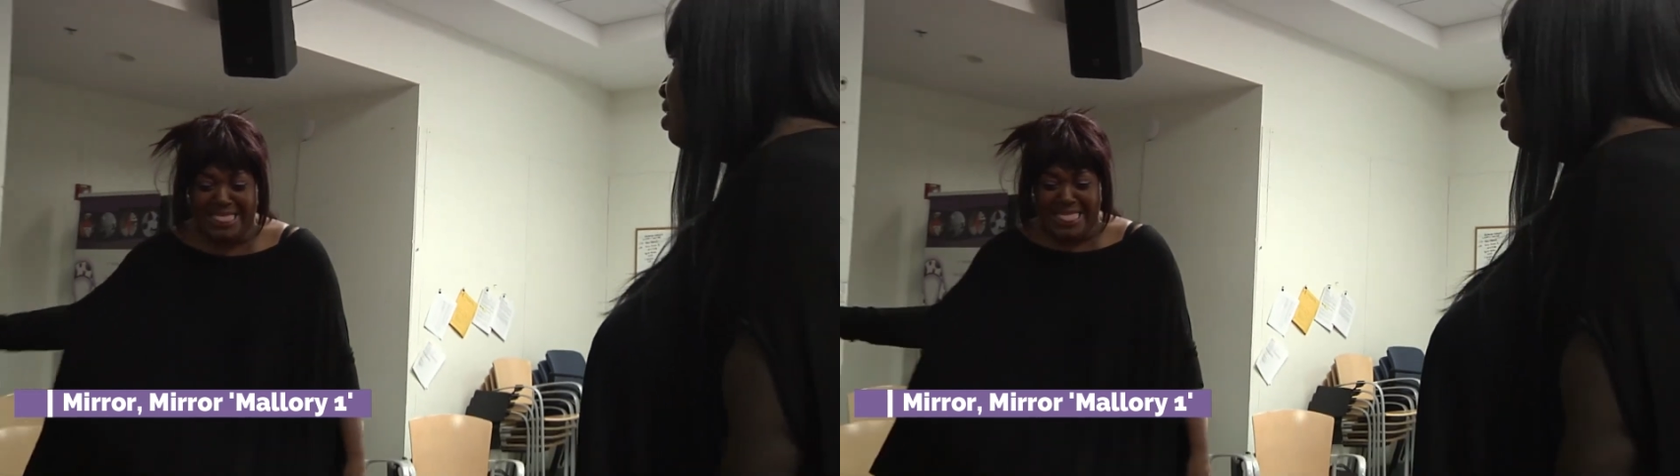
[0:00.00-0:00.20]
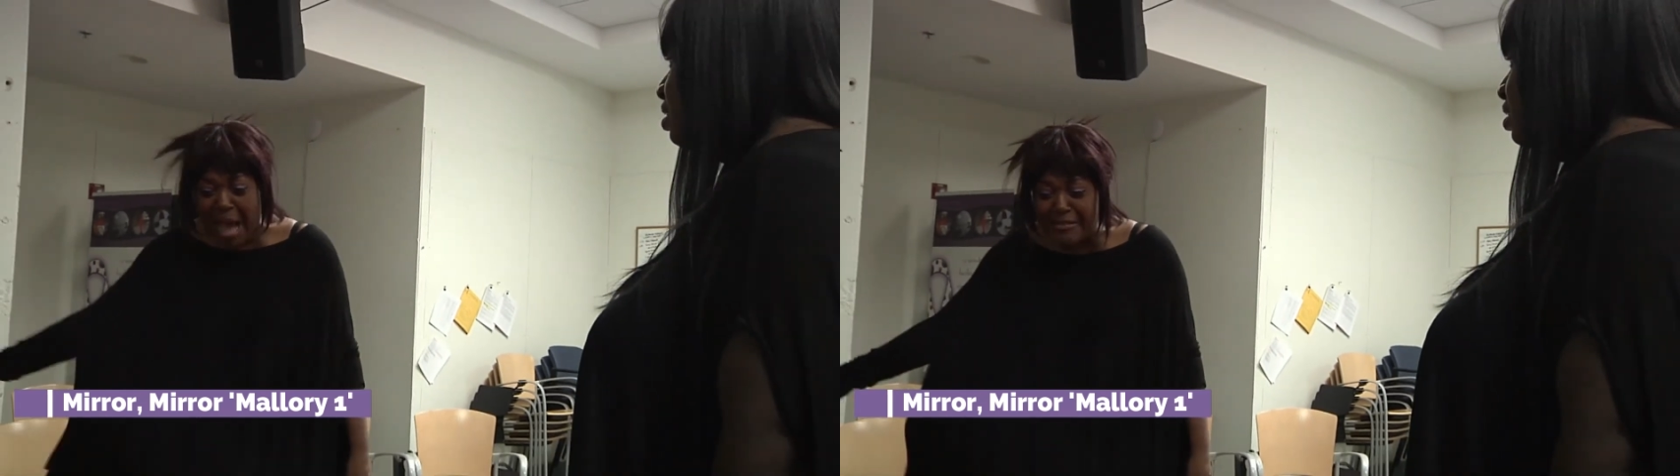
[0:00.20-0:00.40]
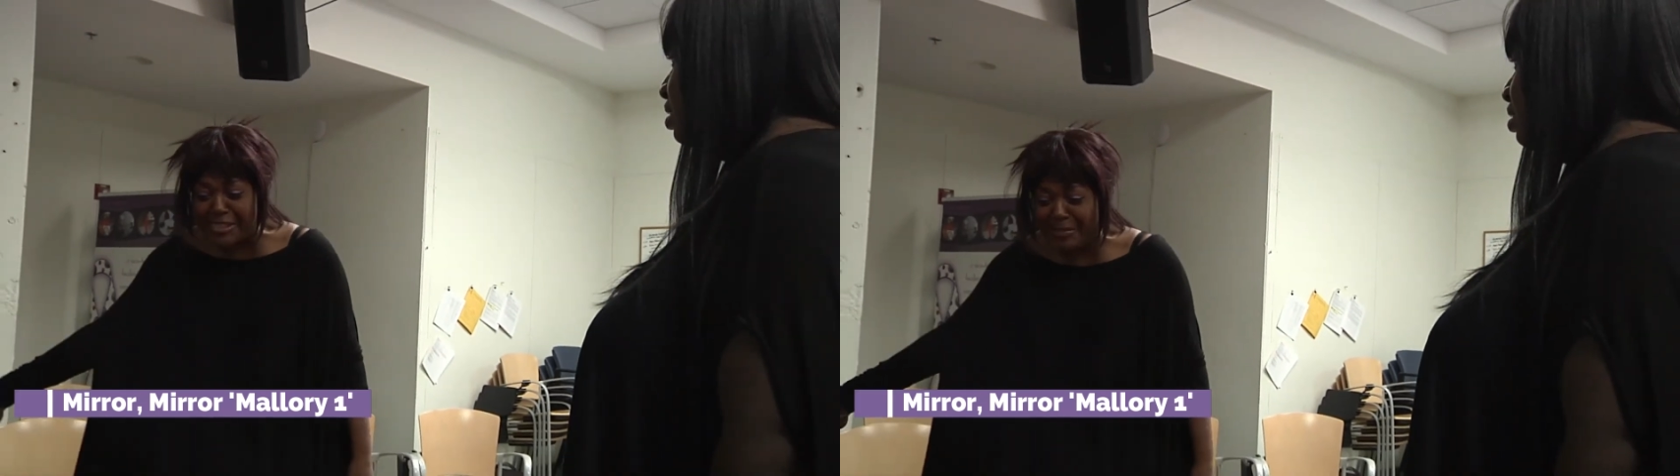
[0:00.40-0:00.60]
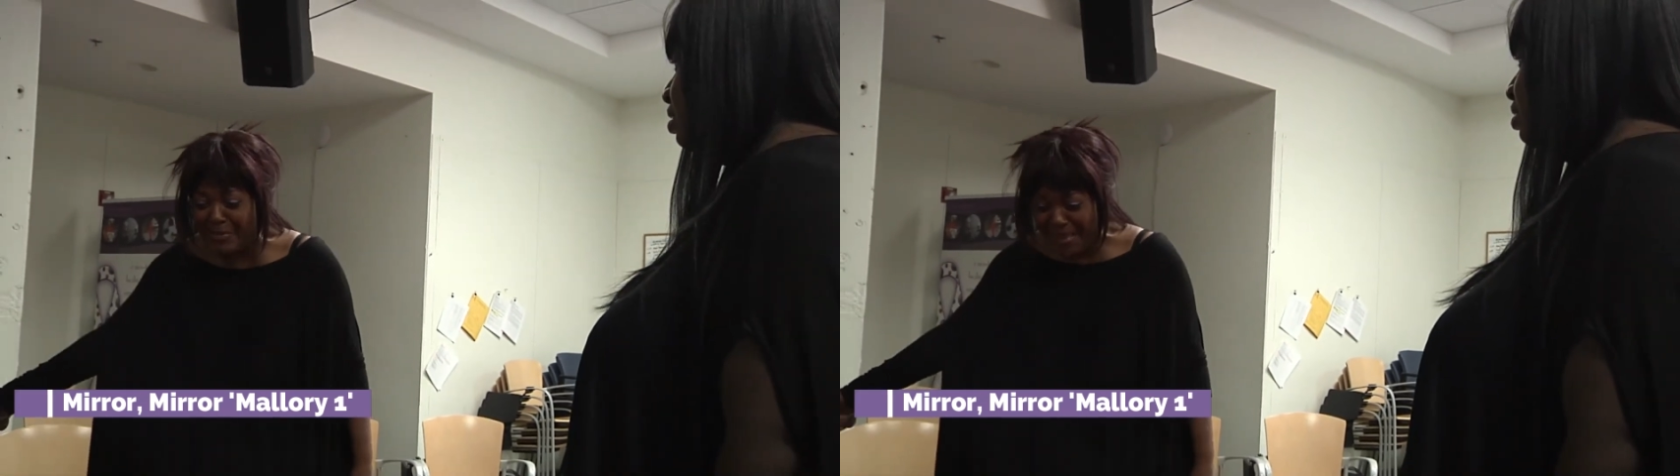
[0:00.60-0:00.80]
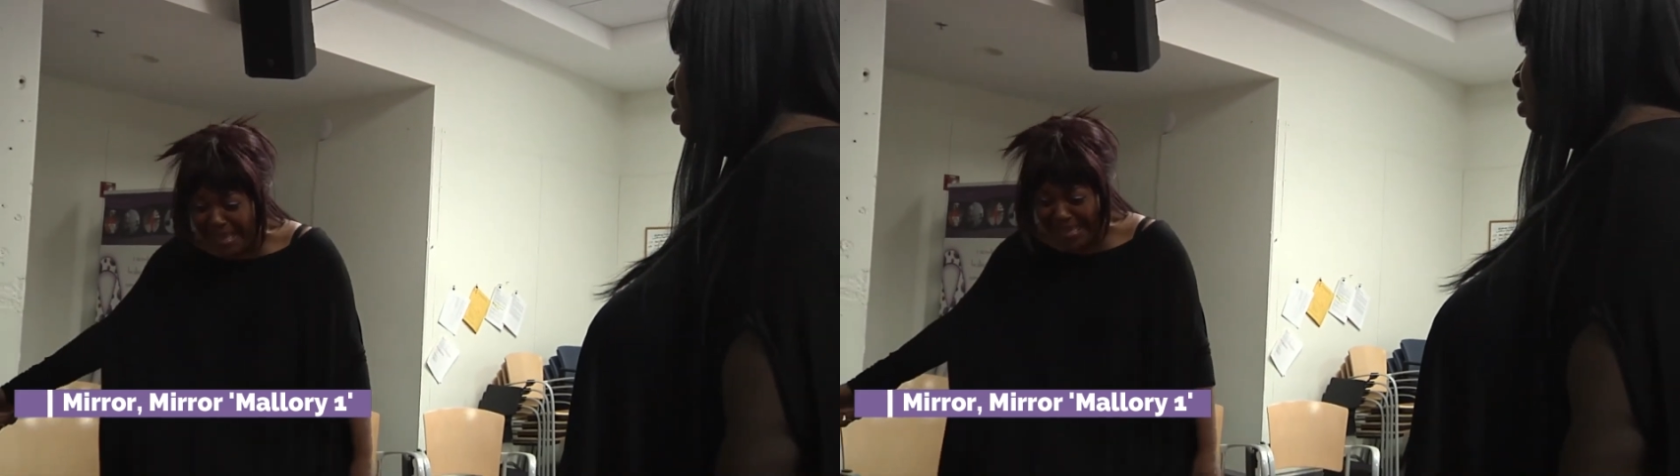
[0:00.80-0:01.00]
loves
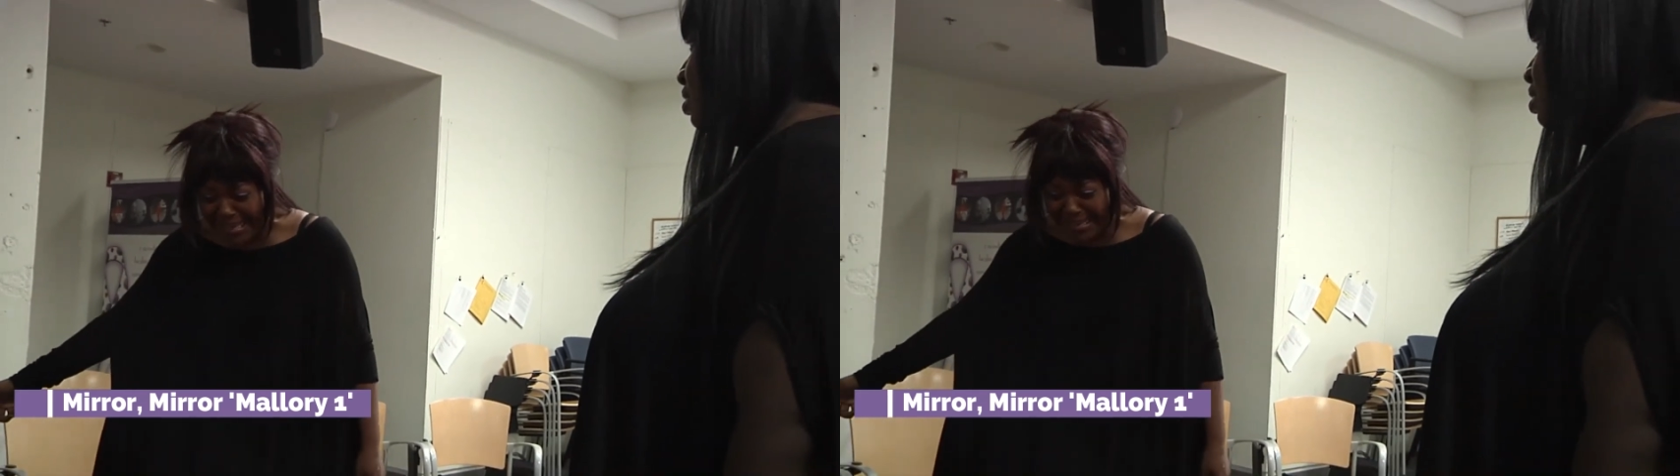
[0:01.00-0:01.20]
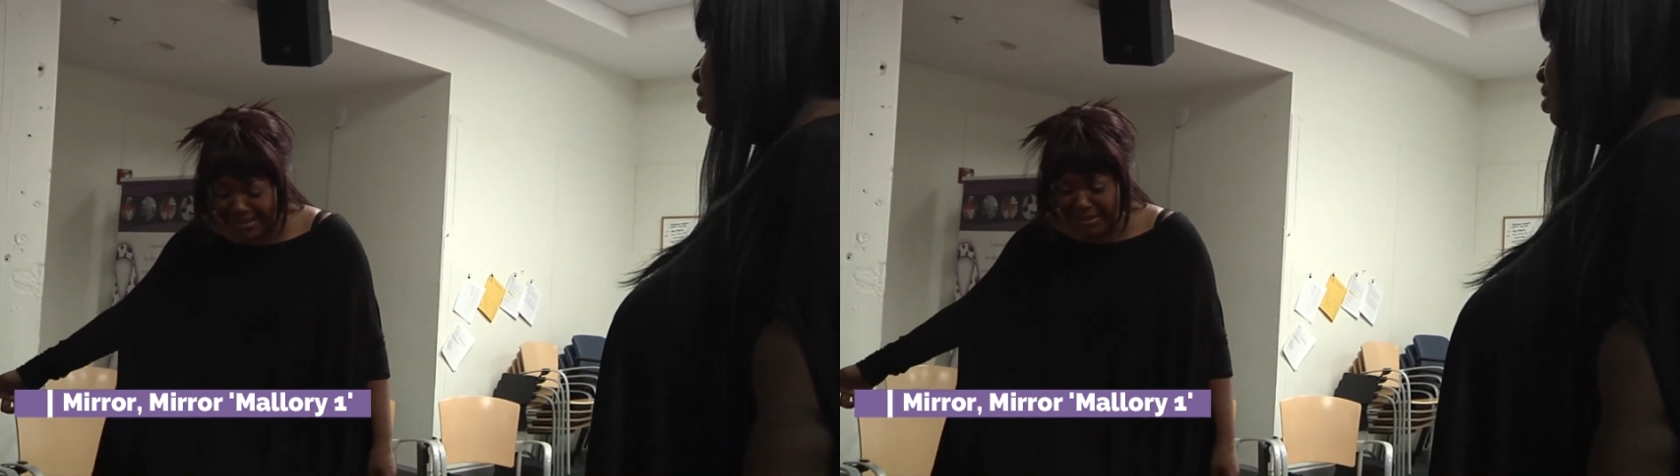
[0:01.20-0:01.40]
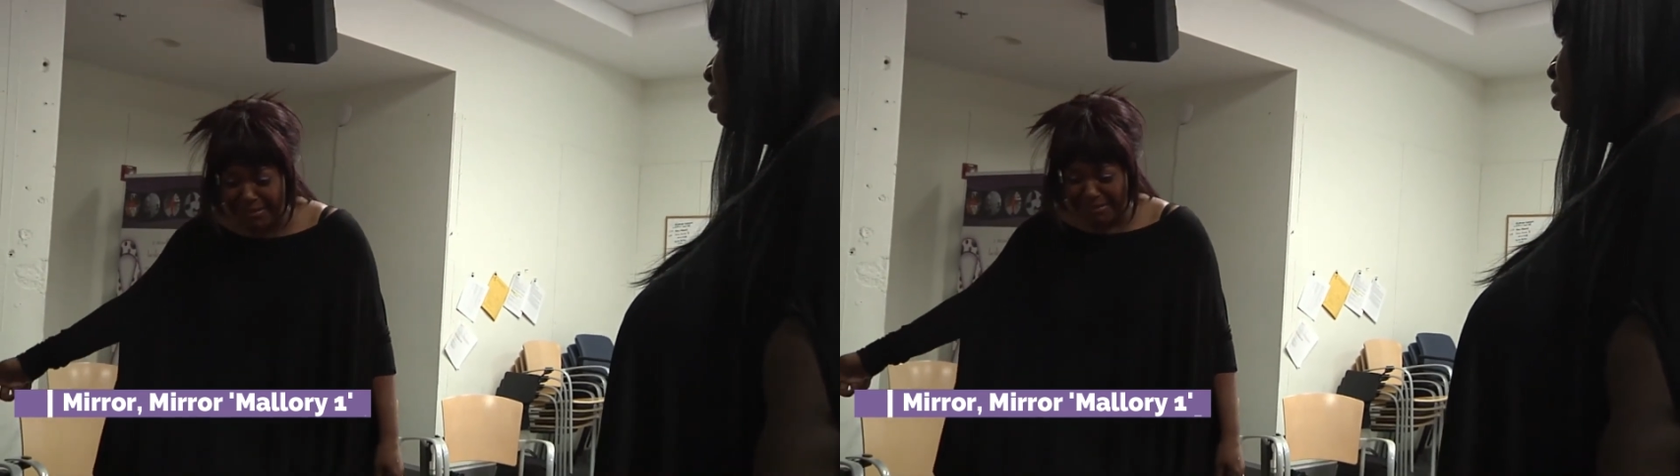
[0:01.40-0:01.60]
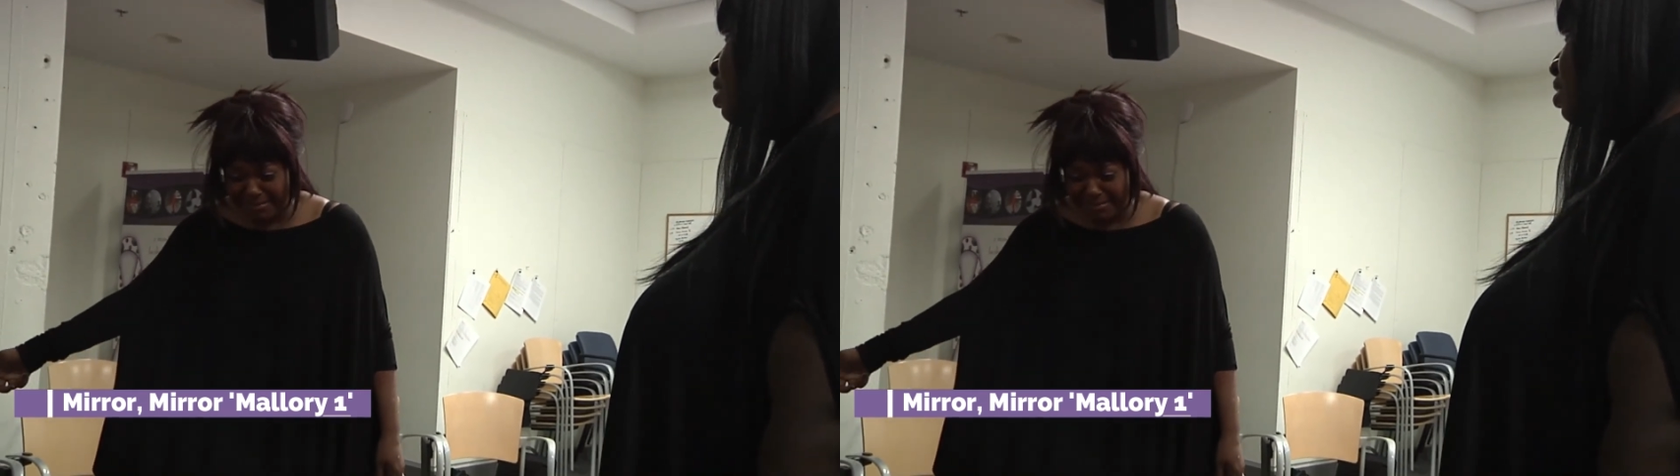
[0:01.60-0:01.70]
me.